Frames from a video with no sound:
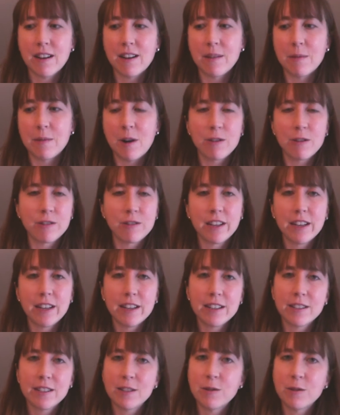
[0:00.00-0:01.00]
all
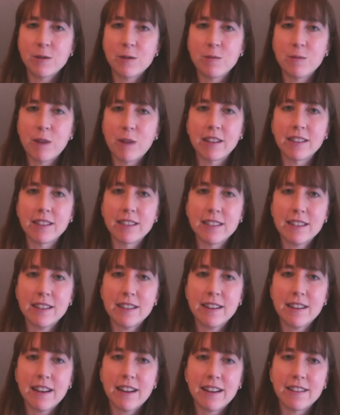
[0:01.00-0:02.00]
related to
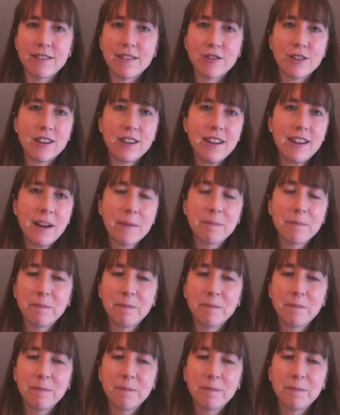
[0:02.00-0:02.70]
pregnancy and GDM.